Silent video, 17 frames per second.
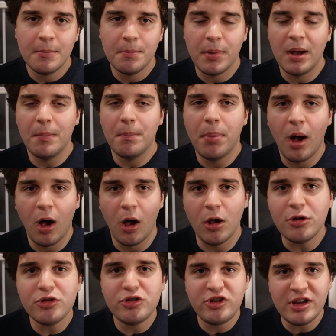but
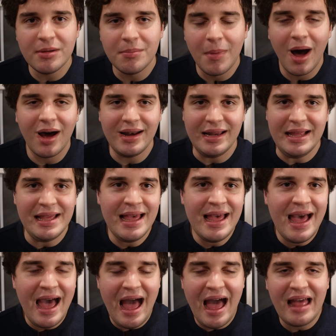Paul Giamatti
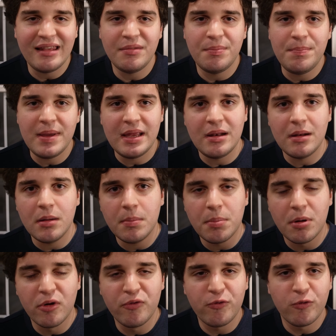has been
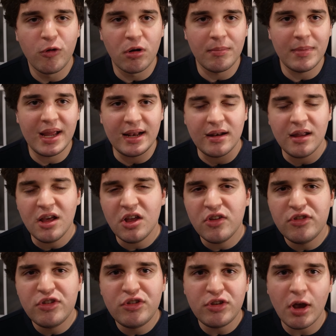performing
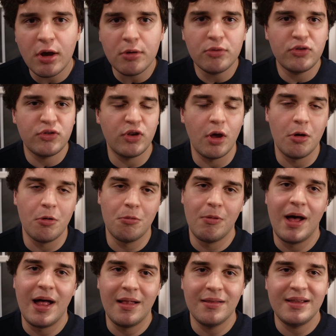so, so
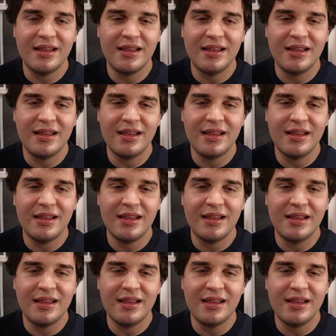well.